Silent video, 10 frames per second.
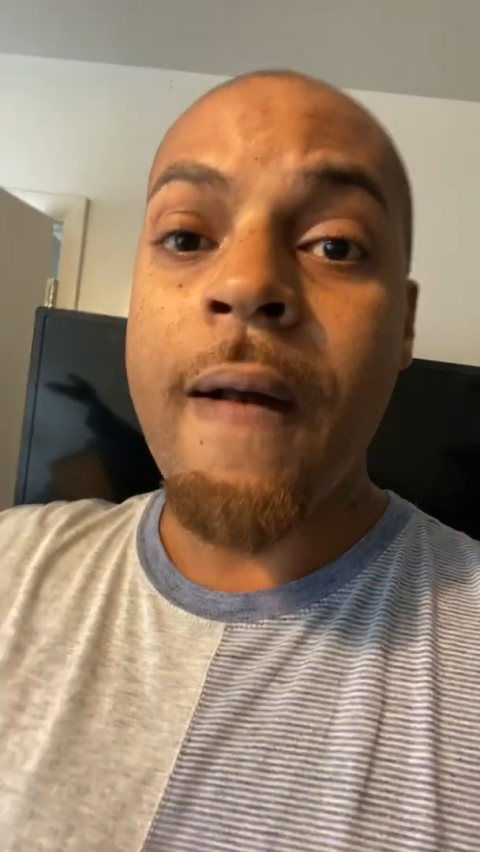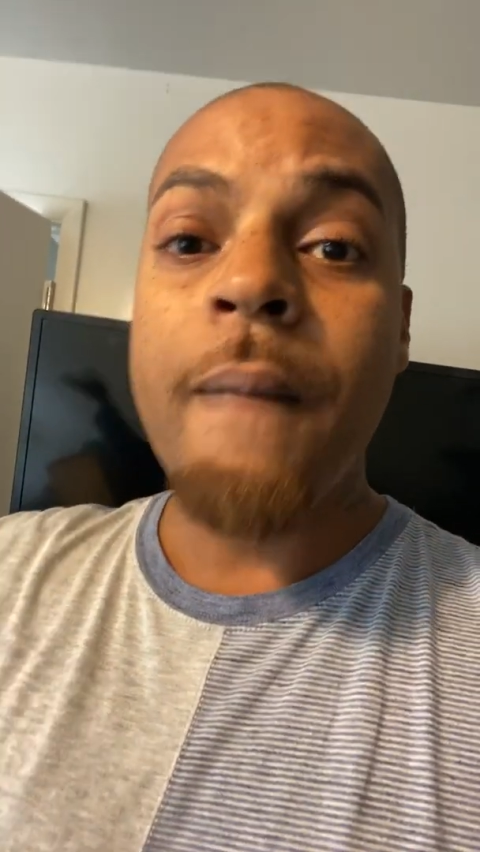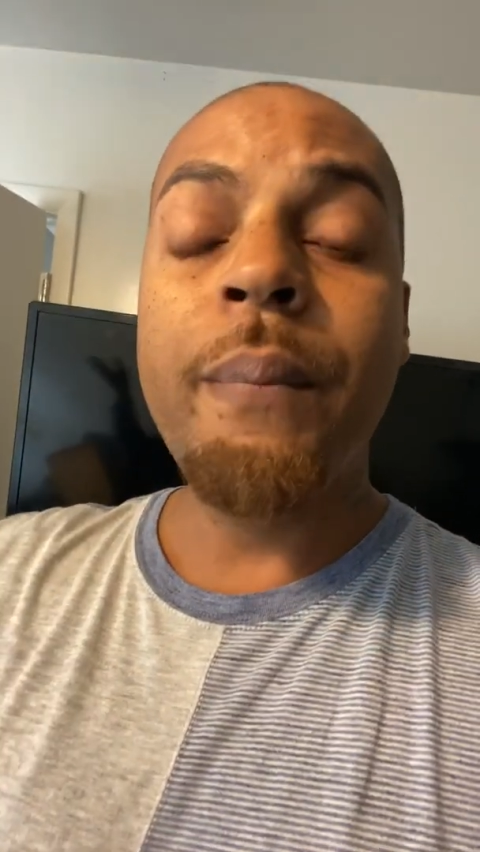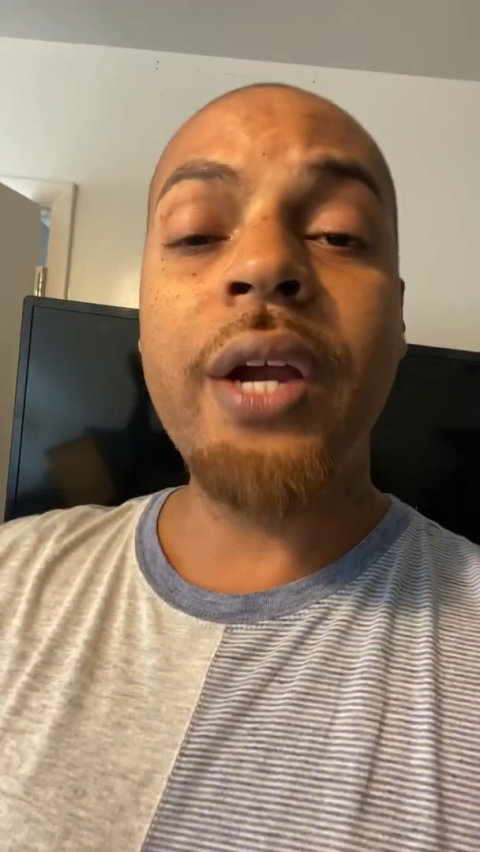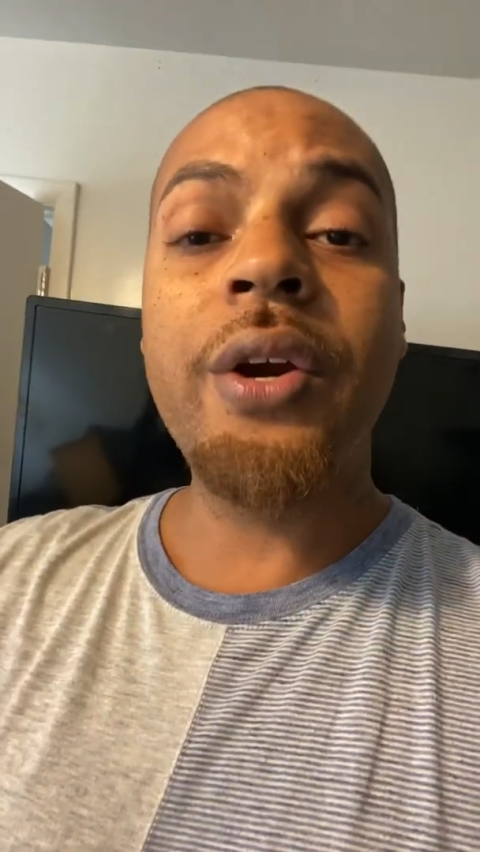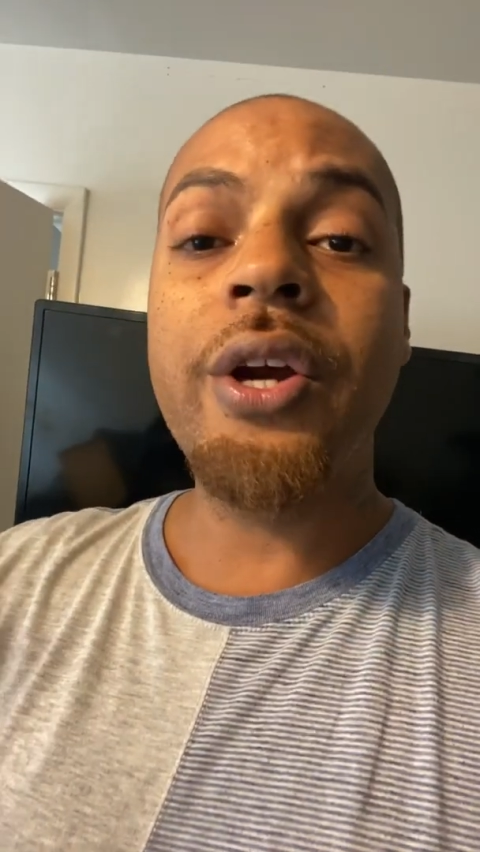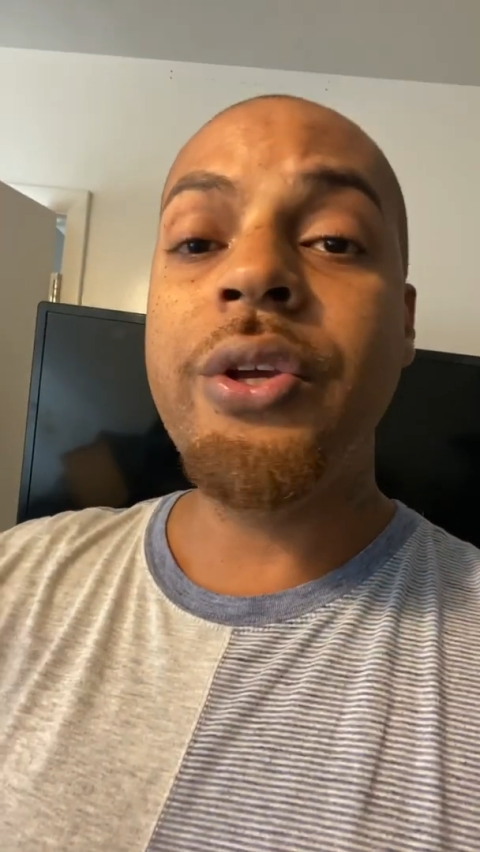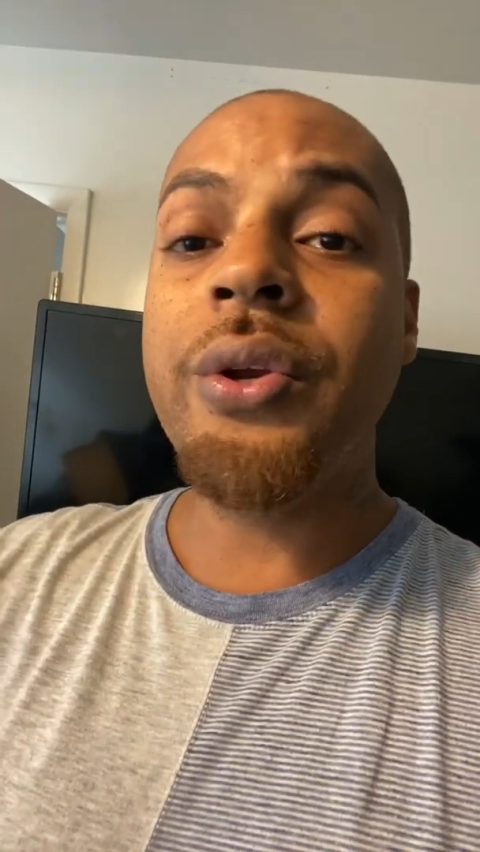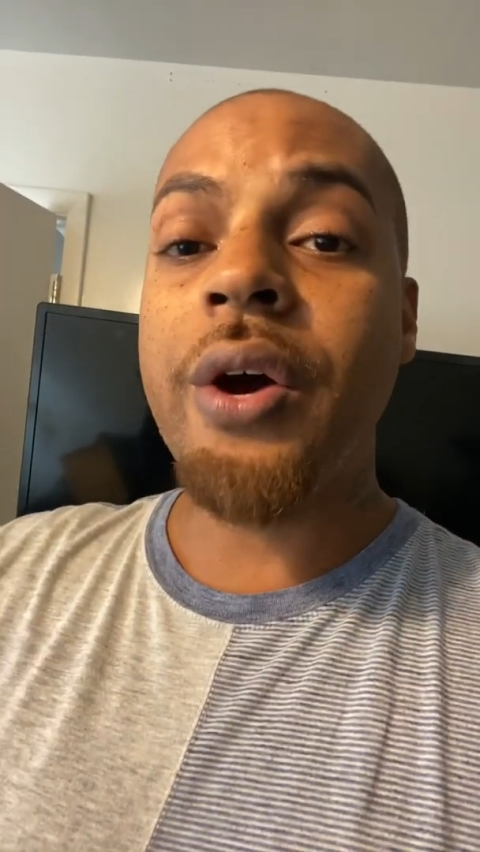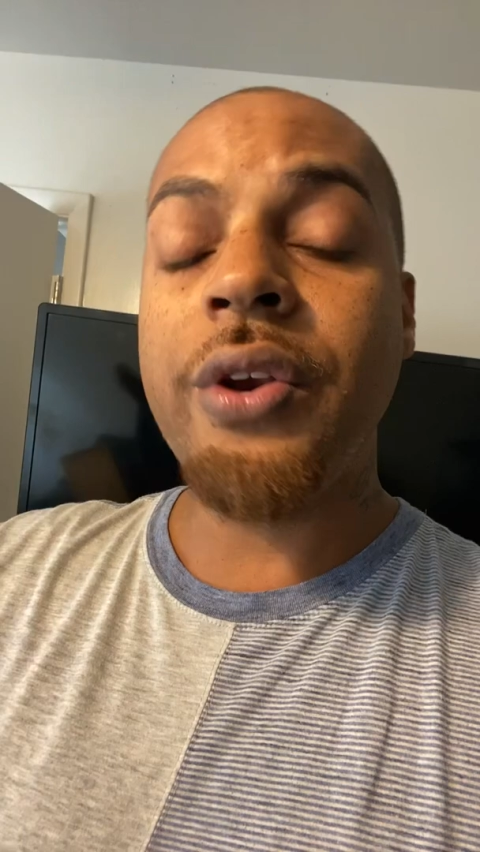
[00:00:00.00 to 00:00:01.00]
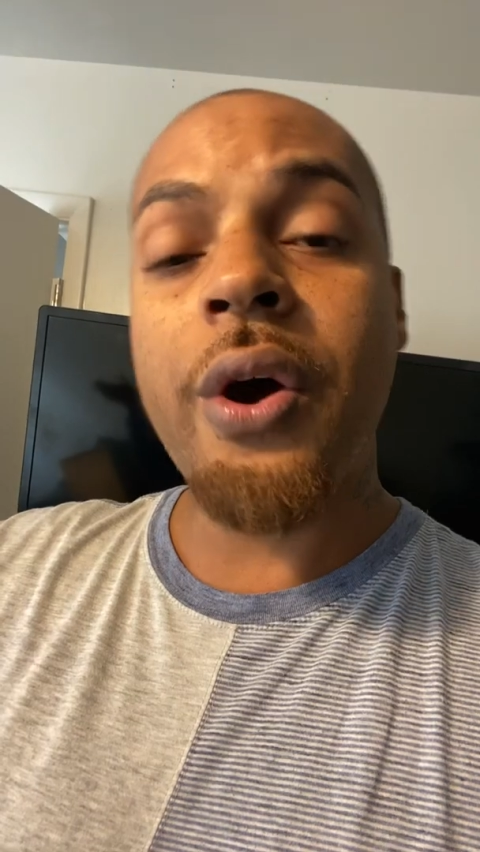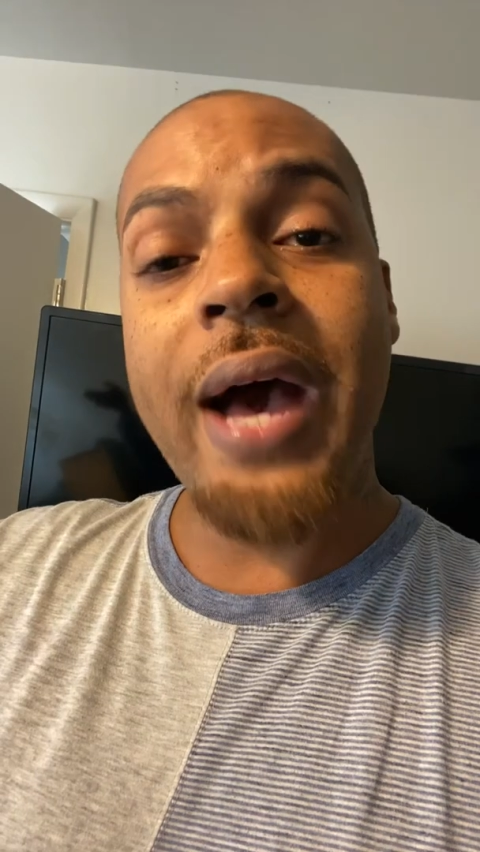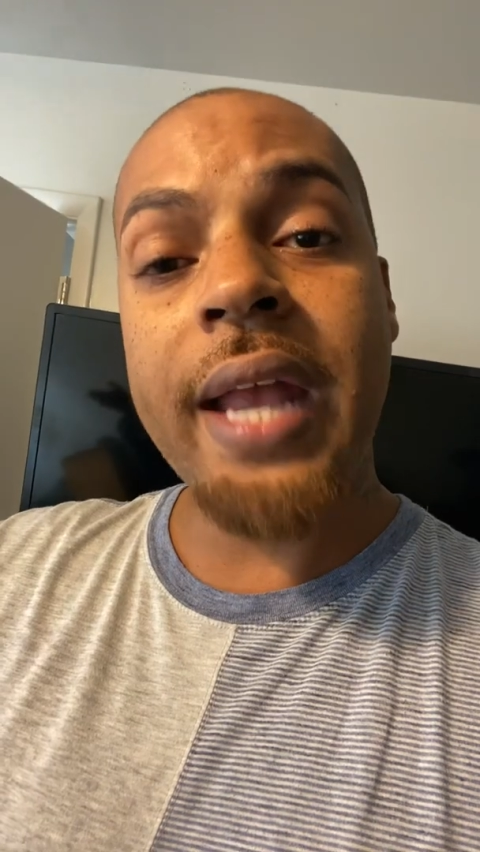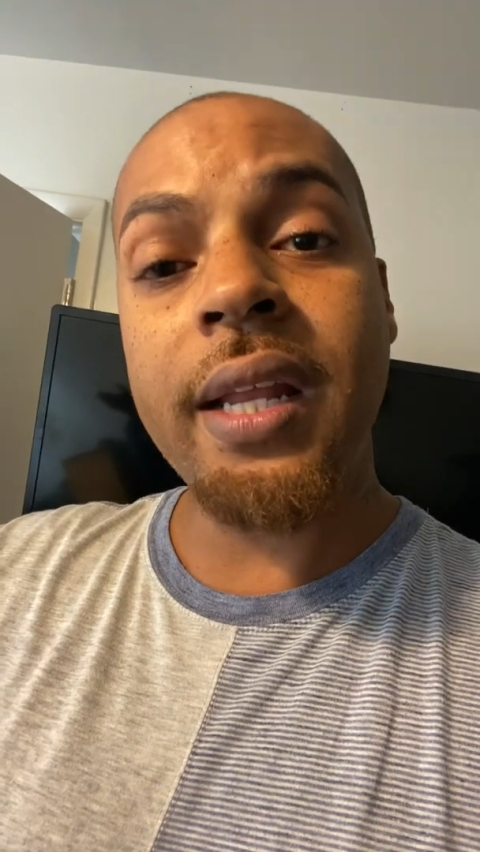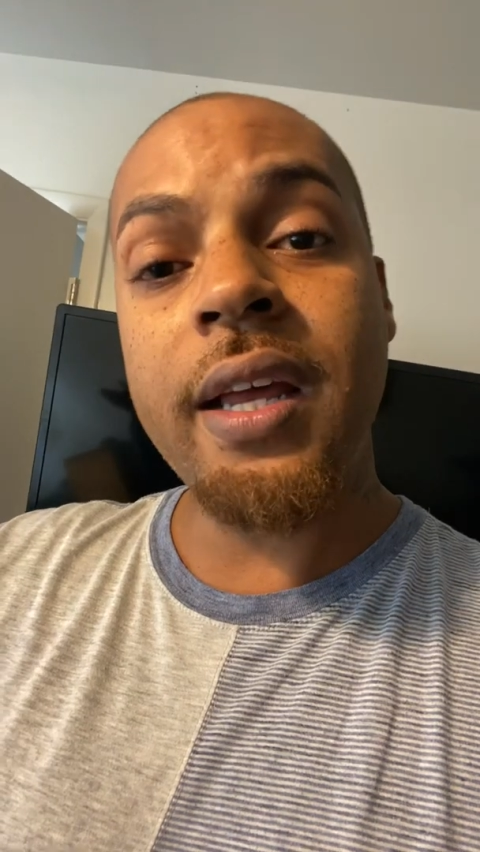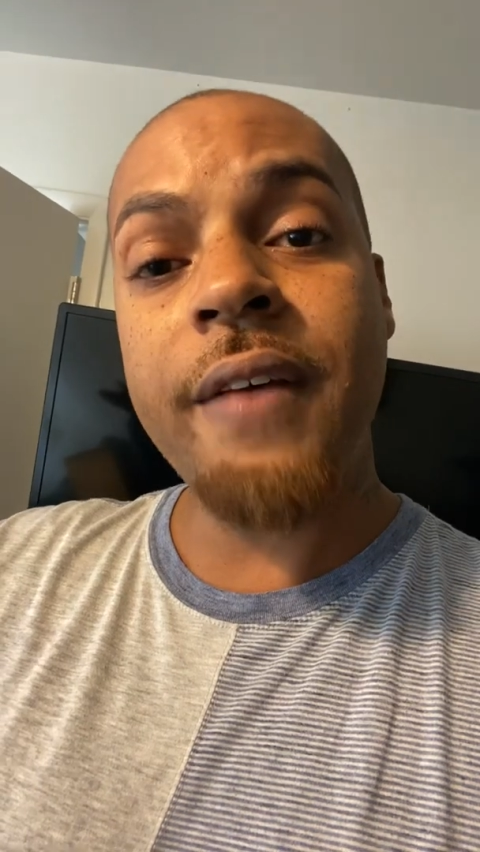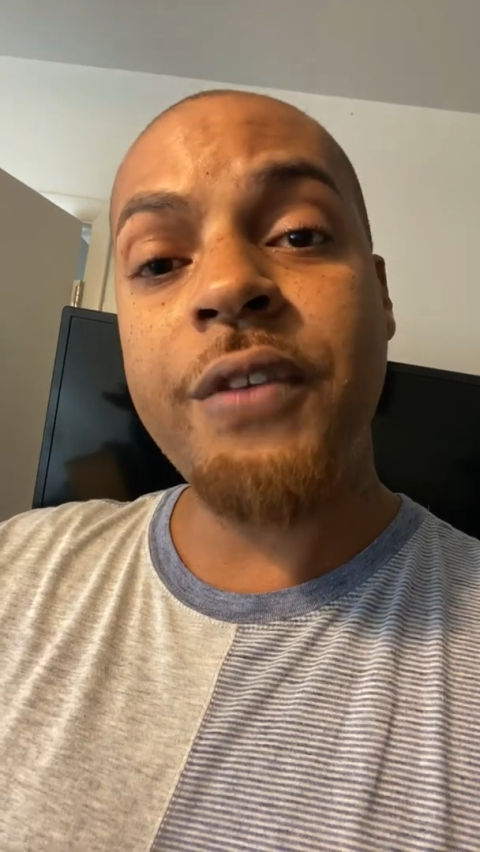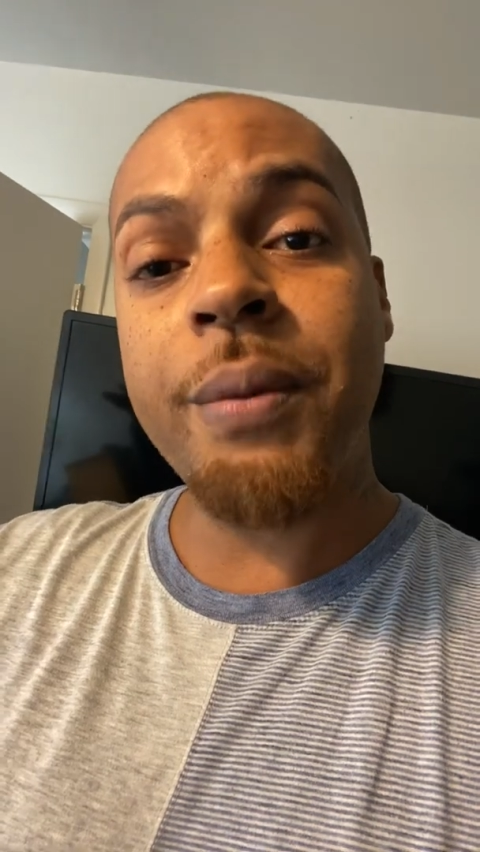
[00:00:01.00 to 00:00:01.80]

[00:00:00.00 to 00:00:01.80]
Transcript: but girl, you don't know how to love your